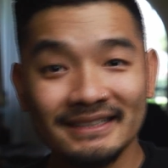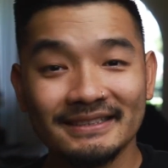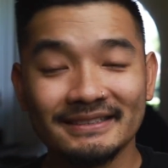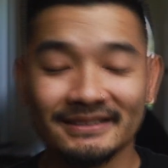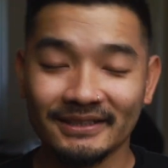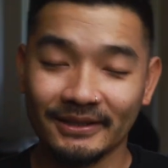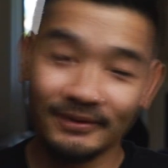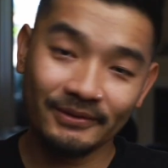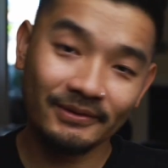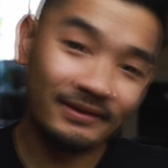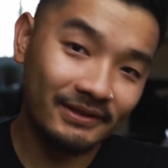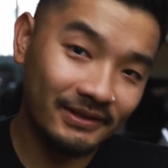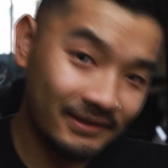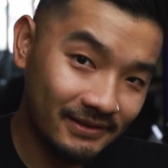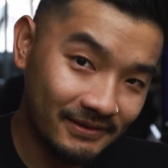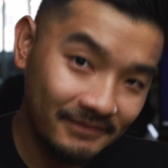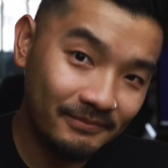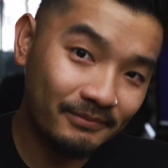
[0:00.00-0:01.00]
So
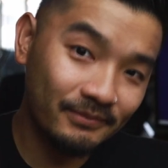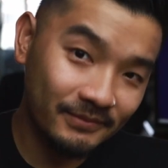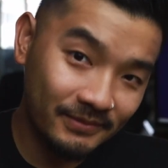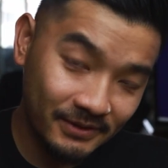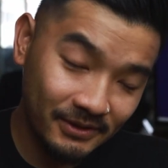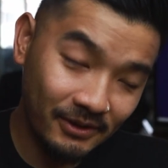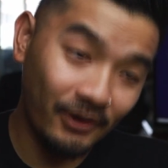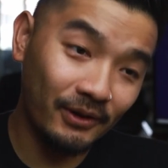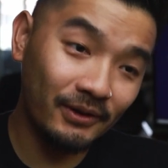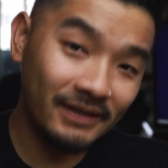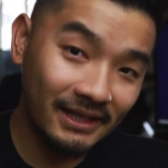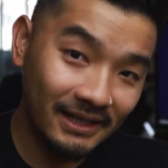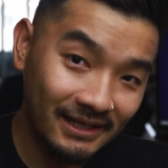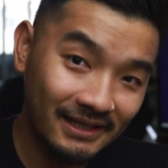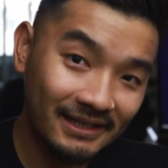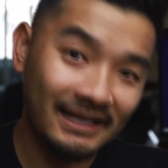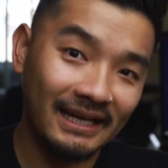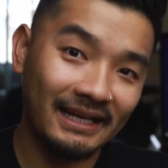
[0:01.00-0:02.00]
stroke,
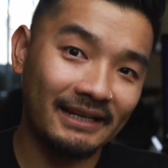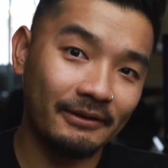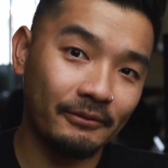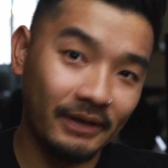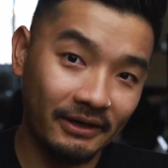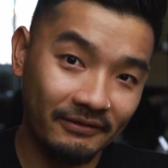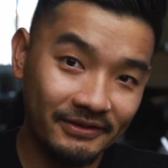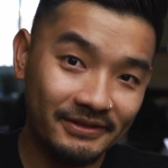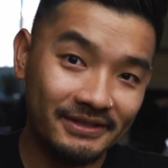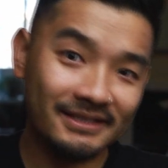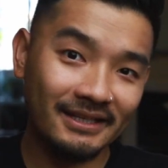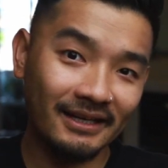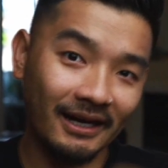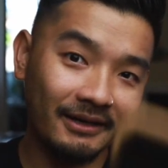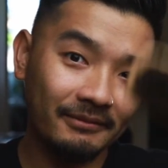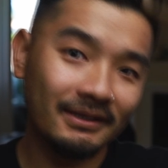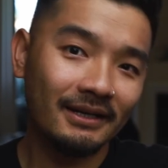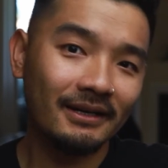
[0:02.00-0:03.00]
and then whenever you
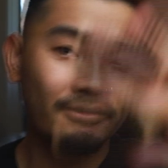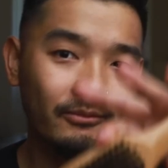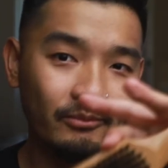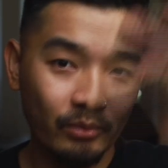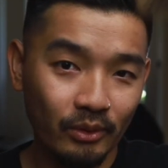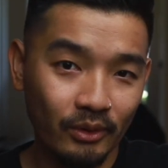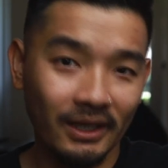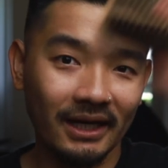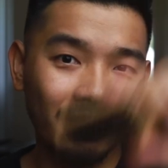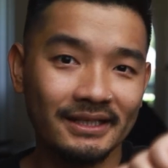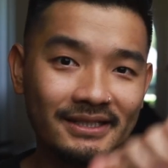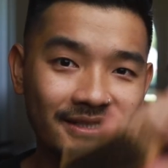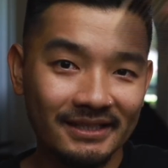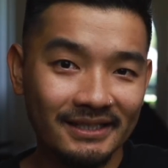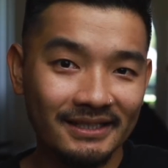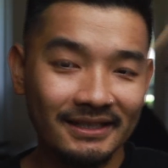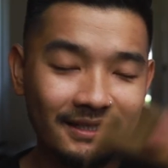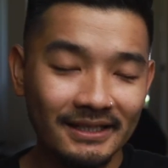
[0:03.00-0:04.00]
stop, brush.